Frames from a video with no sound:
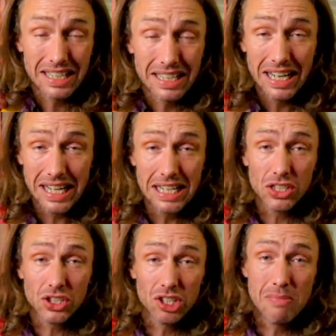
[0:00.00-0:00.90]
And he looked
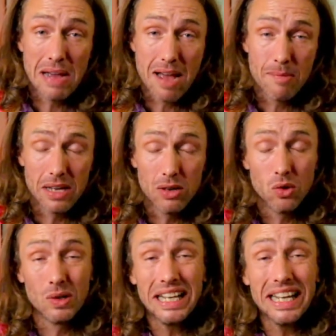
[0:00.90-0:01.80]
super happy, or
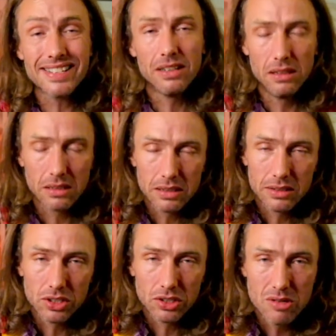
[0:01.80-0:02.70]
it looked
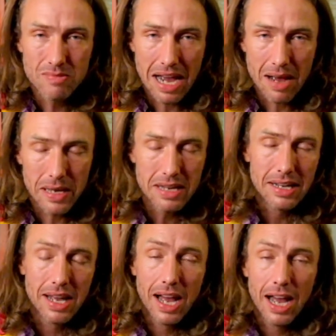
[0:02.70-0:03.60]
super happy.
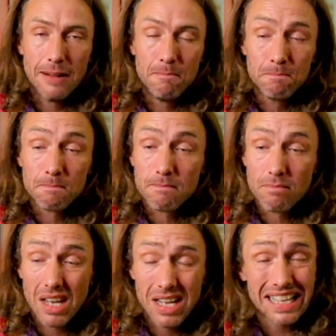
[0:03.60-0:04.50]
And
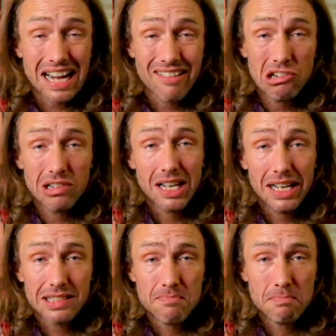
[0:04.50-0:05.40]
carried on
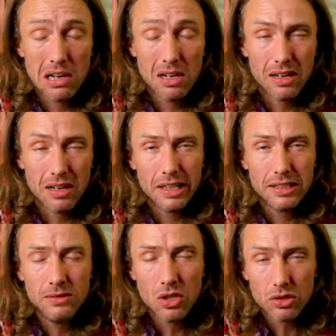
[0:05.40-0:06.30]
collecting pollen.
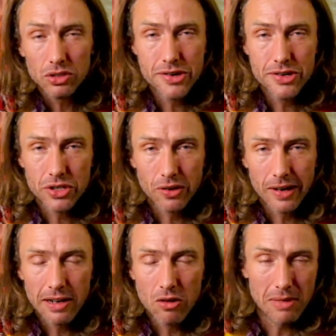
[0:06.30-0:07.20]
I'm not too sure. It
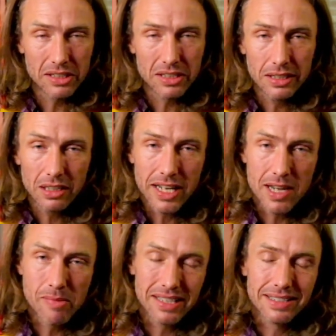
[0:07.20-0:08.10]
almost looked like he'd
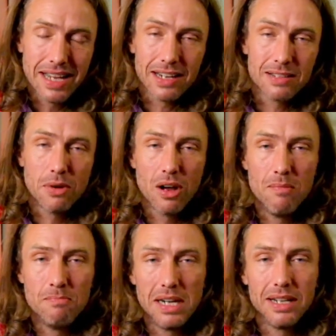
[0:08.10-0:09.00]
been attacked by a
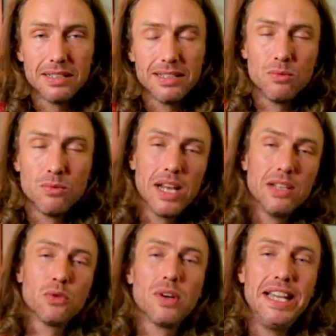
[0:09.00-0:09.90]
bird because his wings
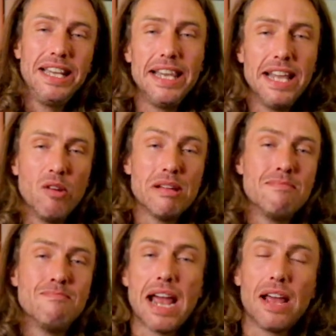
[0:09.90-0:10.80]
were a little bit
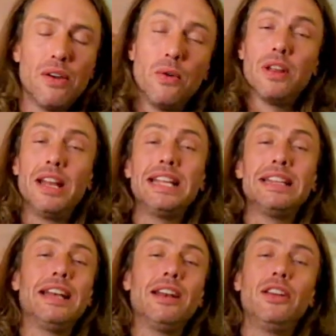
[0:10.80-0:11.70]
mangled and he
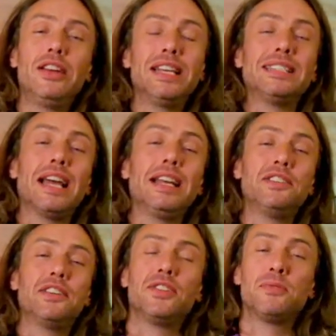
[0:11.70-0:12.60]
didn't look exactly
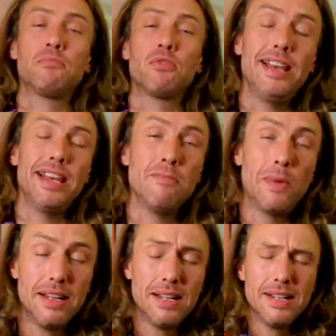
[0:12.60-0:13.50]
too sprightly, but
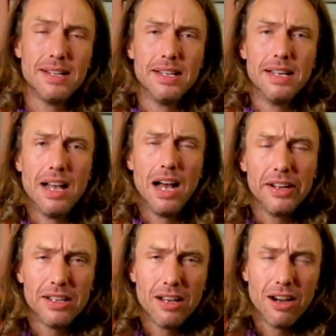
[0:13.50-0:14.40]
I
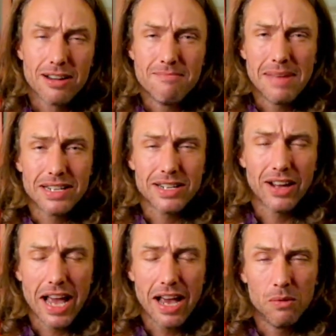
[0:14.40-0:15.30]
can't imagine I
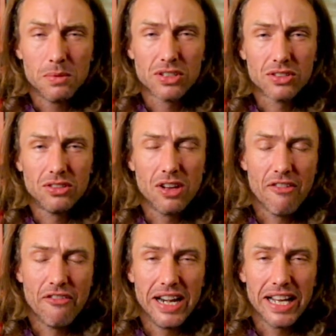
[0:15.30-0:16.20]
helped stuff
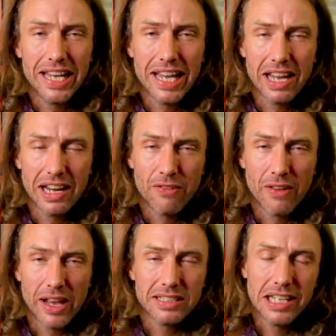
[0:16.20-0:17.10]
in a key in his
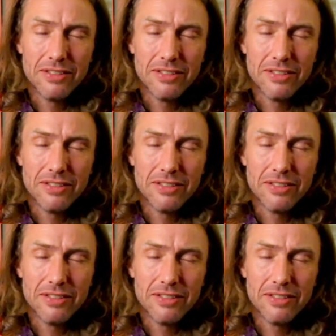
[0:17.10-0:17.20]
face either.